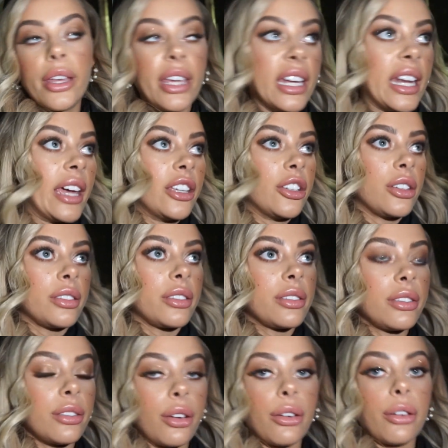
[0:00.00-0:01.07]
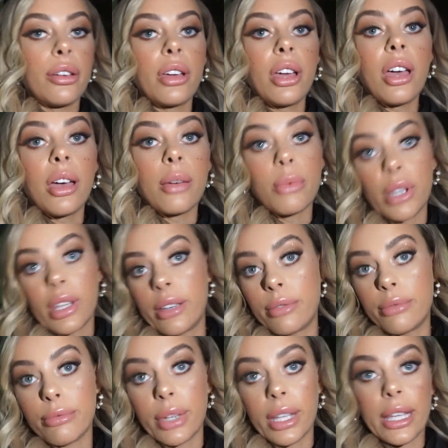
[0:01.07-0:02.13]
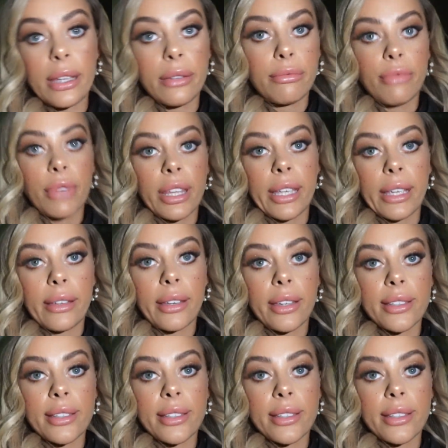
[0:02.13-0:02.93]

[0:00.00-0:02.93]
in ages, so I'm really, really, really